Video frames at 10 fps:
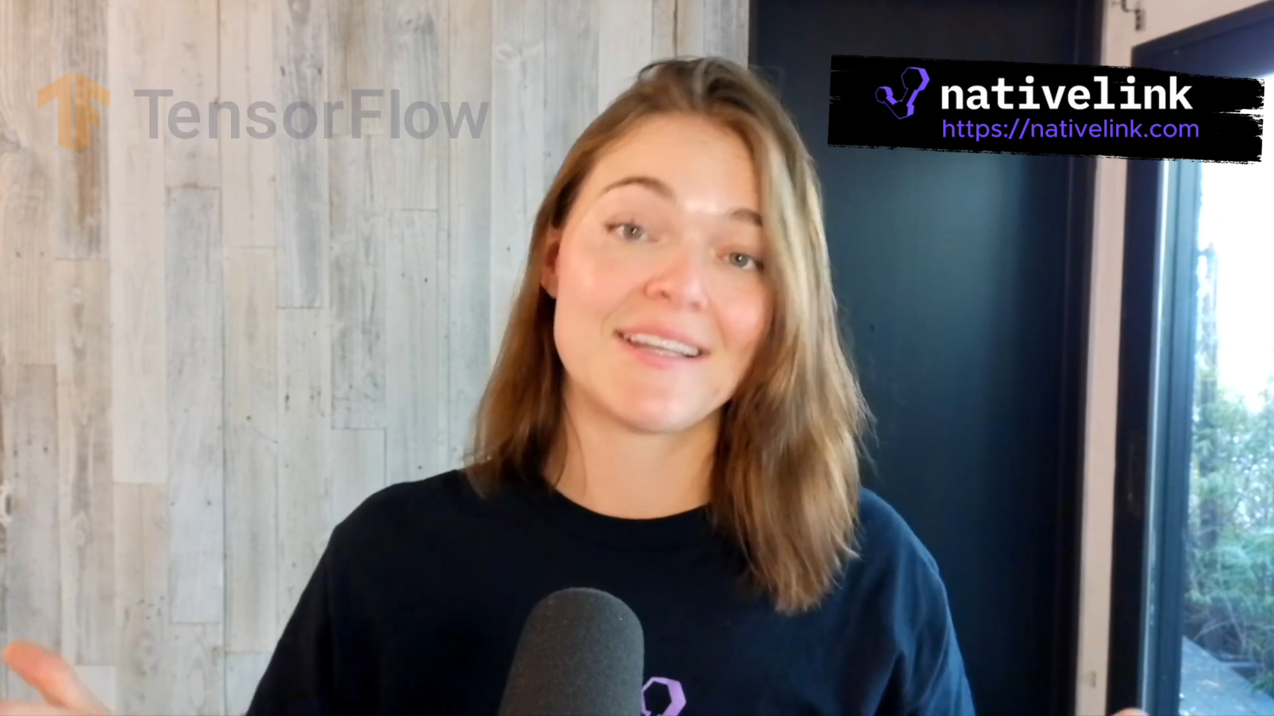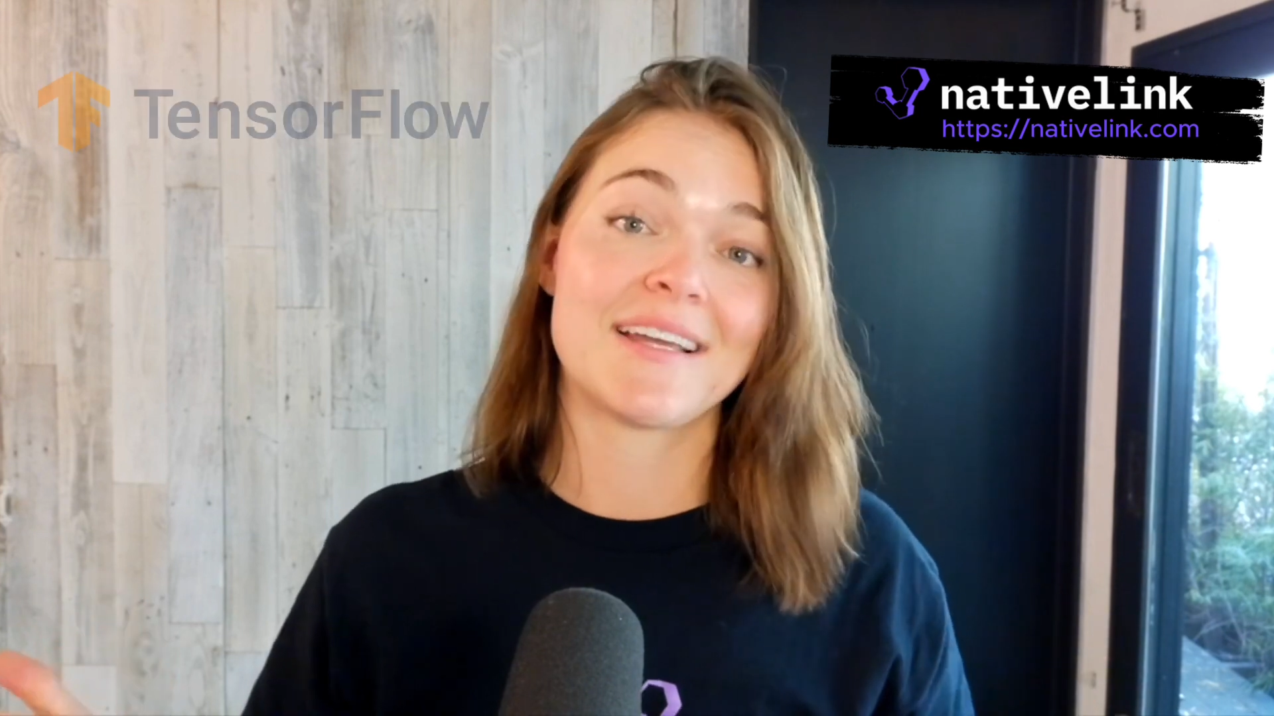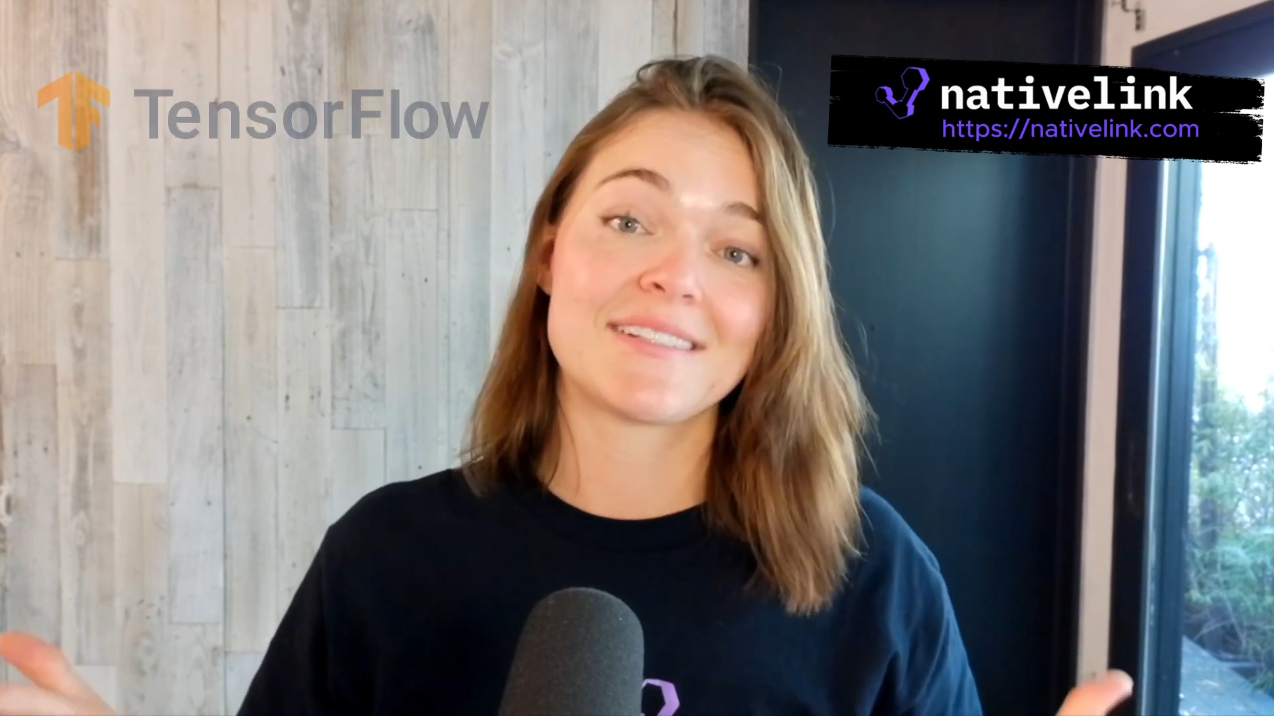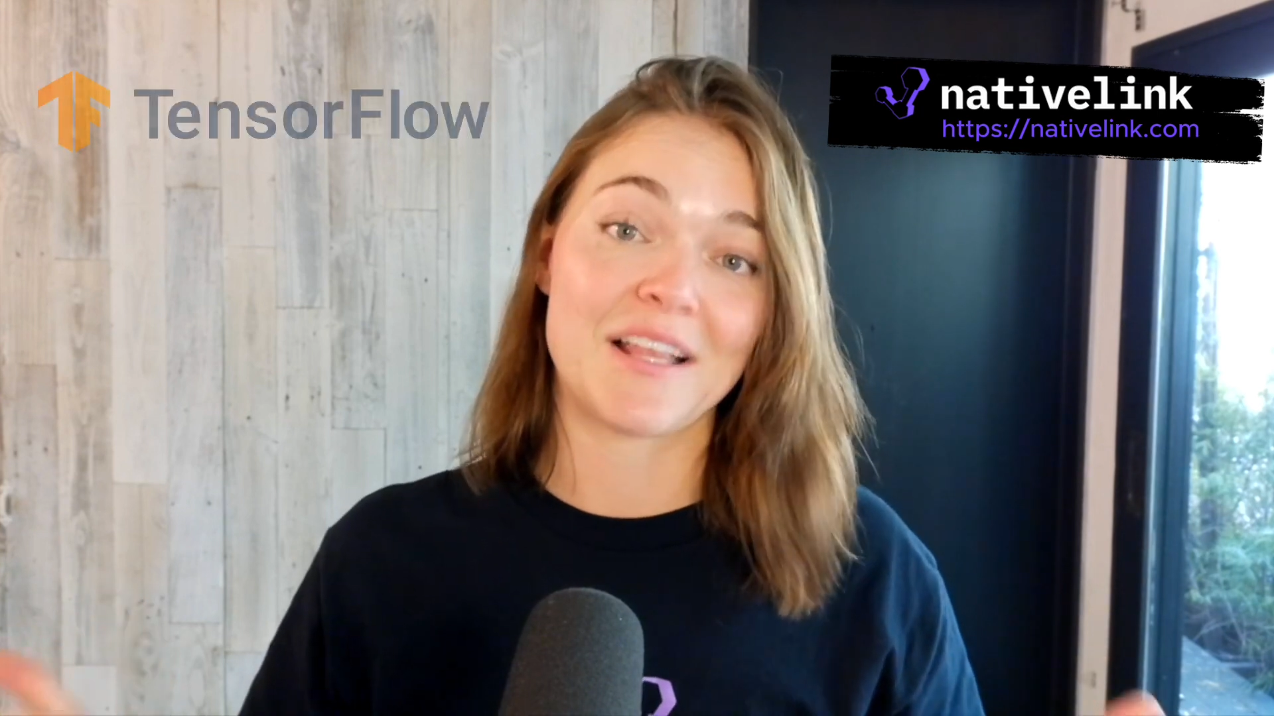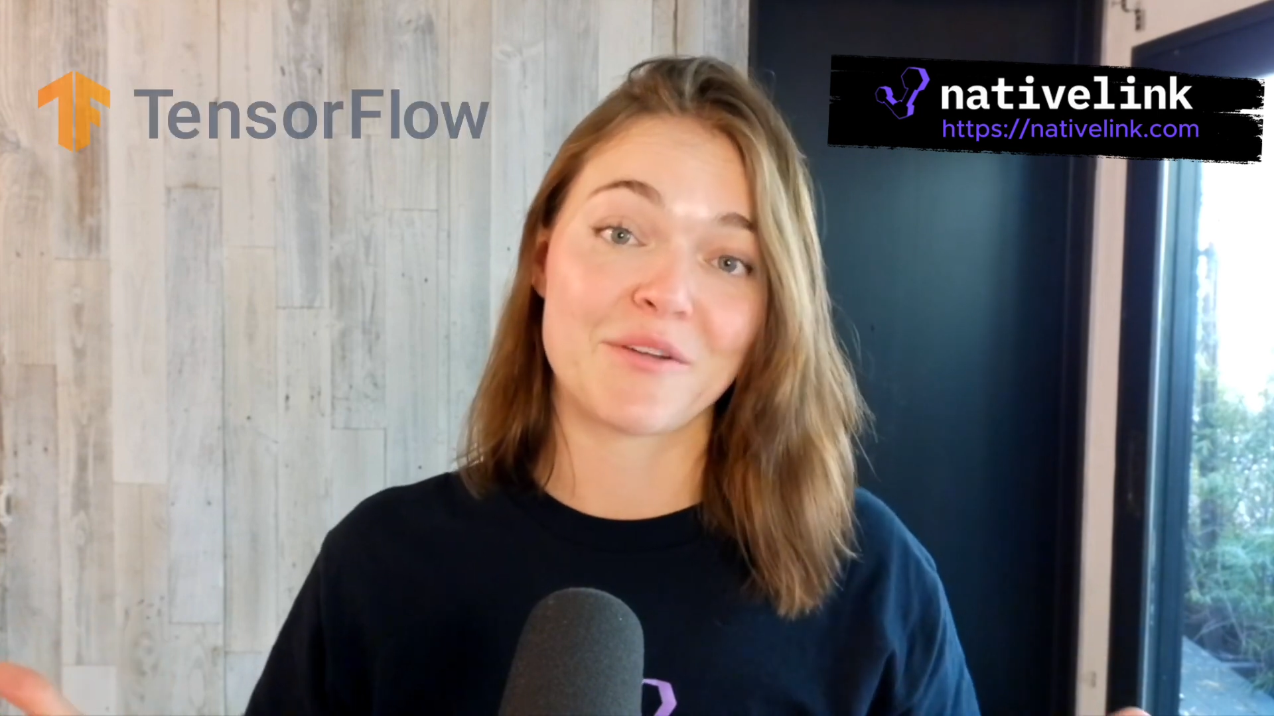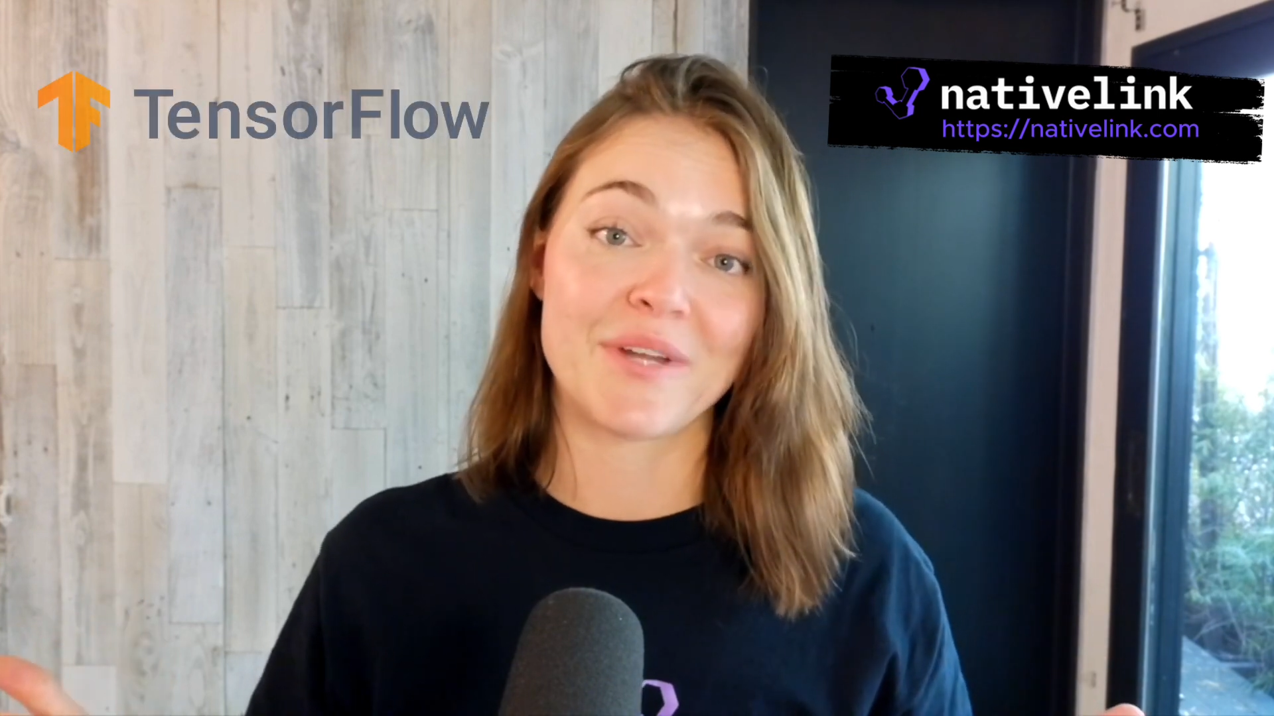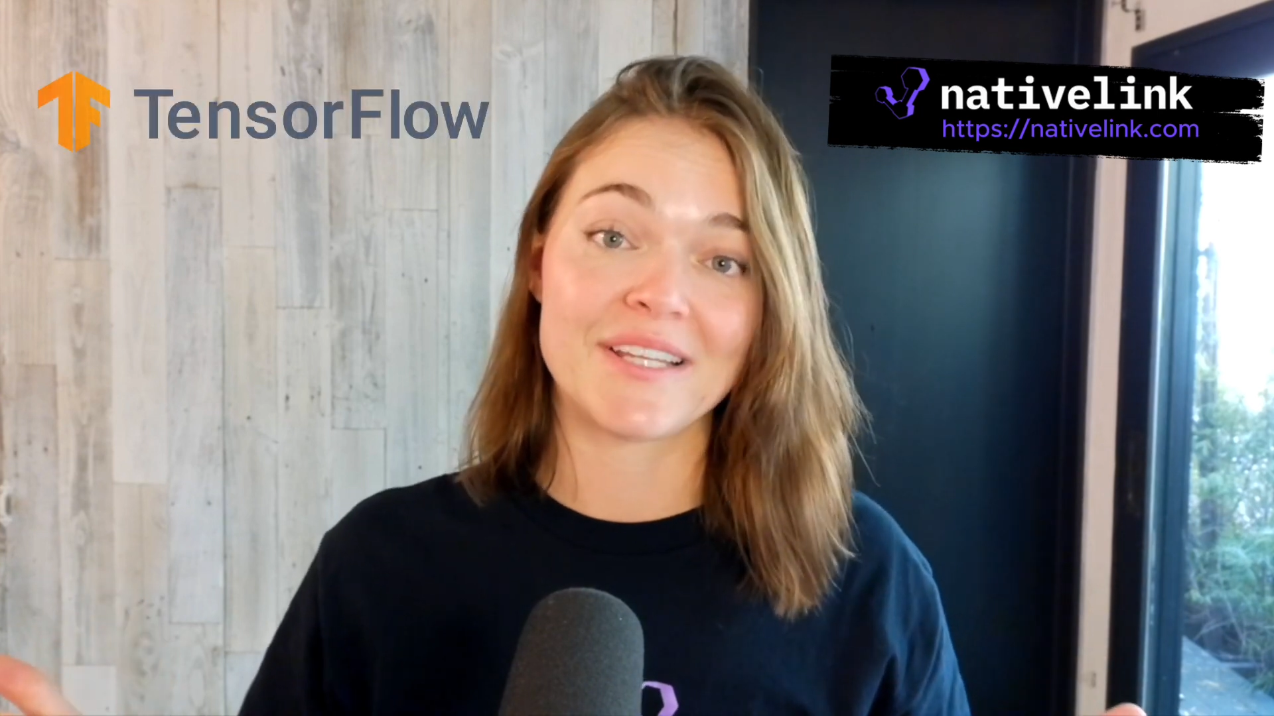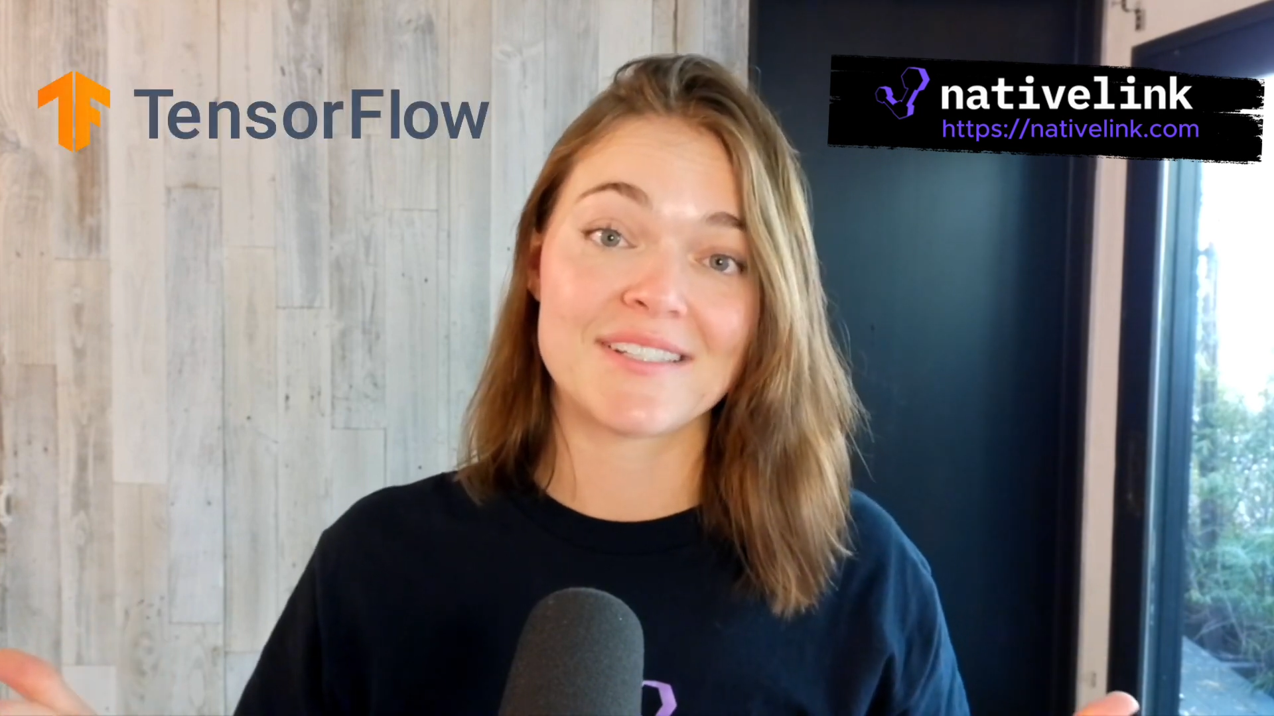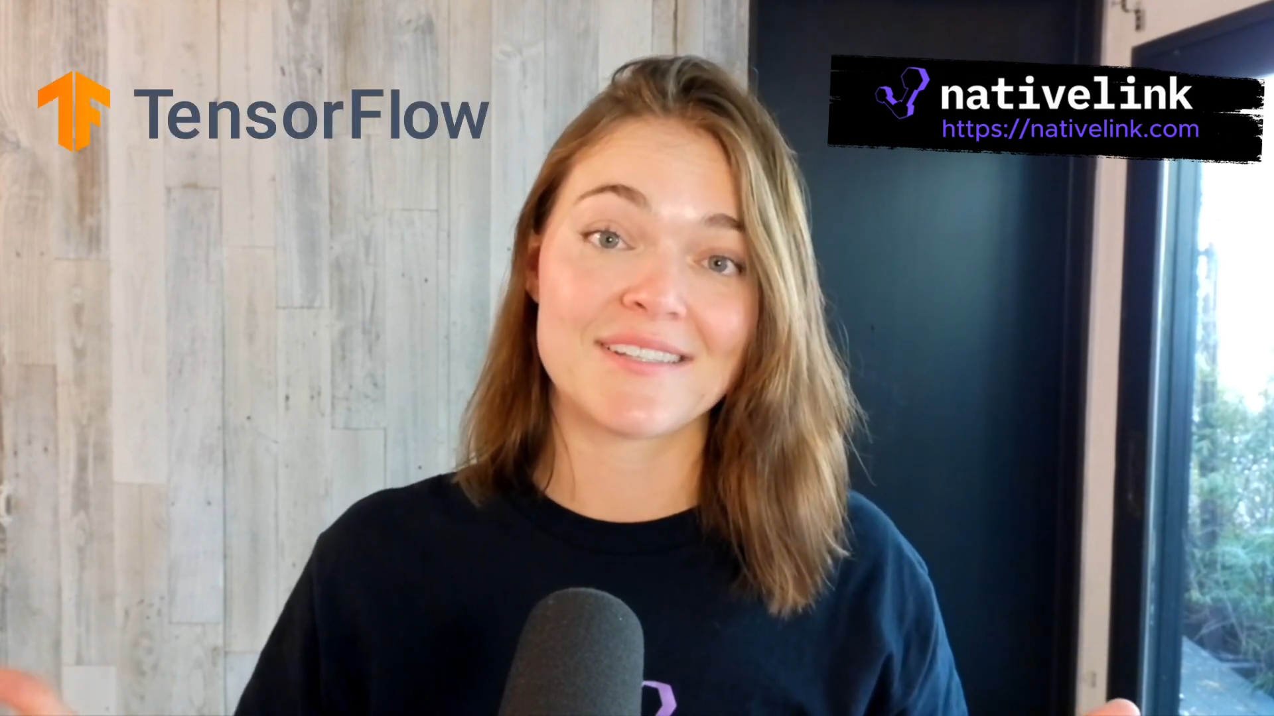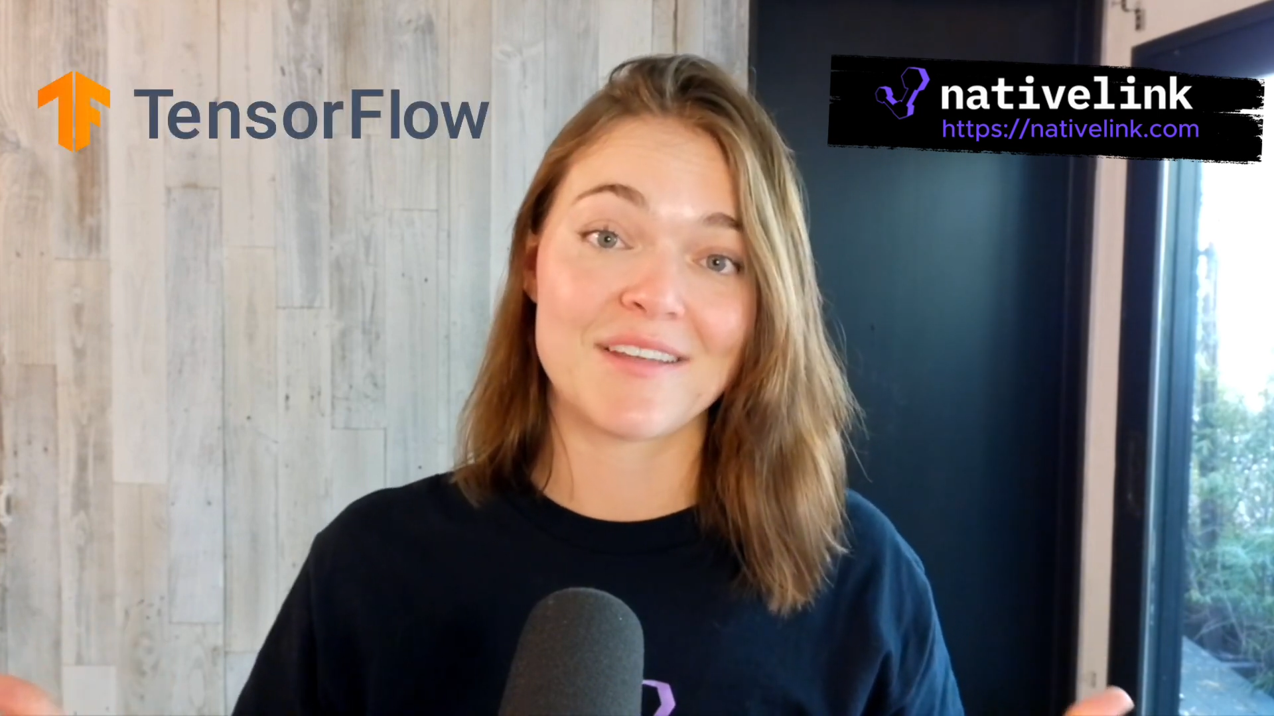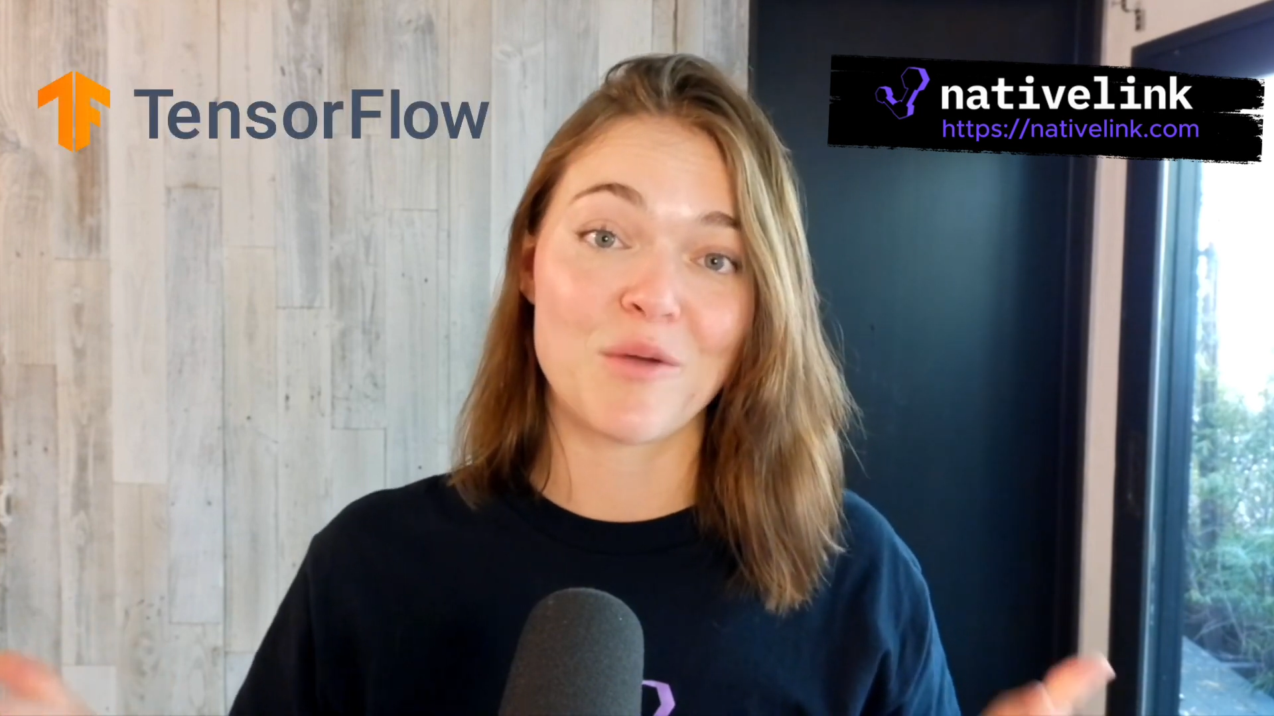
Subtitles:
accelerates